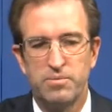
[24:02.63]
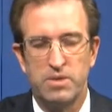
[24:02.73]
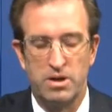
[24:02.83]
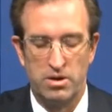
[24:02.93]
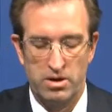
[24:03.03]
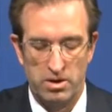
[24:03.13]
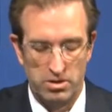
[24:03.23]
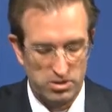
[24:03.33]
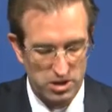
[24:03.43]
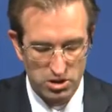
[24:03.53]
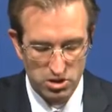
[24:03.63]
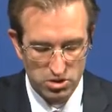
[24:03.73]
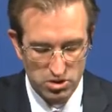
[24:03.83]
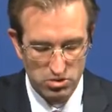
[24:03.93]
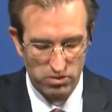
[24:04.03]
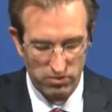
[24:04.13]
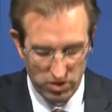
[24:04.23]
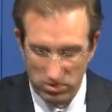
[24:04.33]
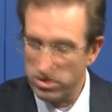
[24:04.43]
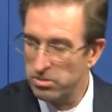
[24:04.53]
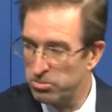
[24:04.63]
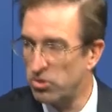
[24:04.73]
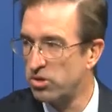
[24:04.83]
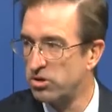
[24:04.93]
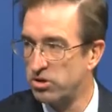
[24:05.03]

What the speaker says: Now, teachers do a very important